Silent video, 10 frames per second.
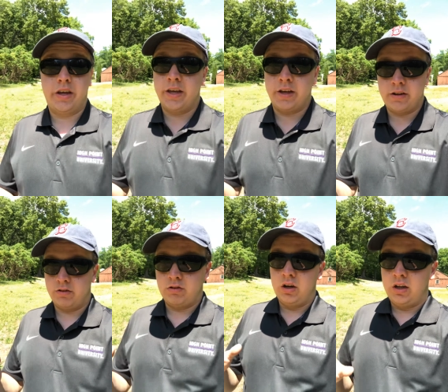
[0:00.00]
It
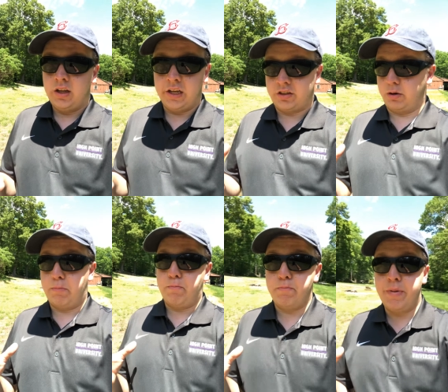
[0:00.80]
it's a
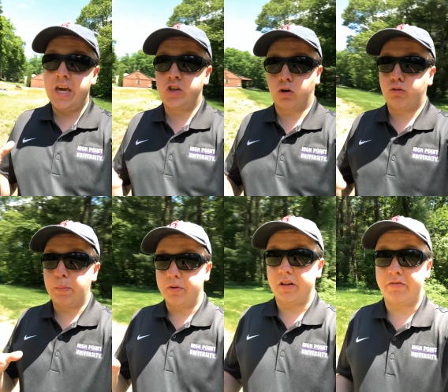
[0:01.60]
major
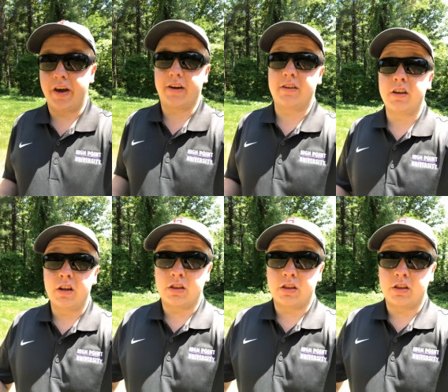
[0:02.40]
ripple effect